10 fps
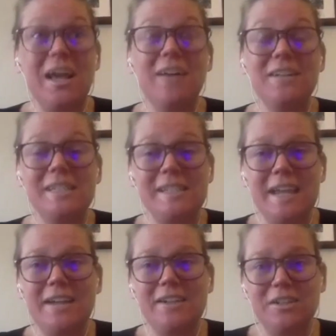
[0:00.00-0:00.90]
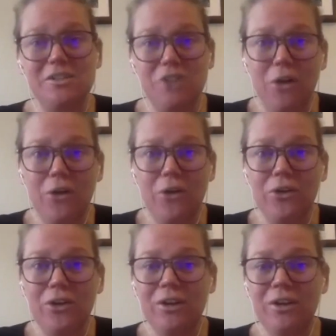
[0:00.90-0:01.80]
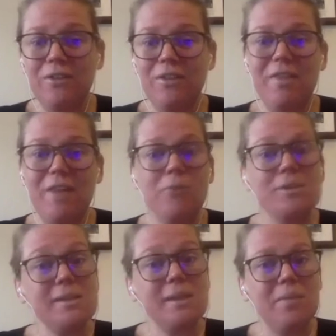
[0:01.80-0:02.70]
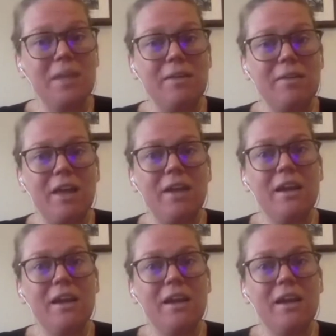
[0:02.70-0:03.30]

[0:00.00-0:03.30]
understand and know that was something that,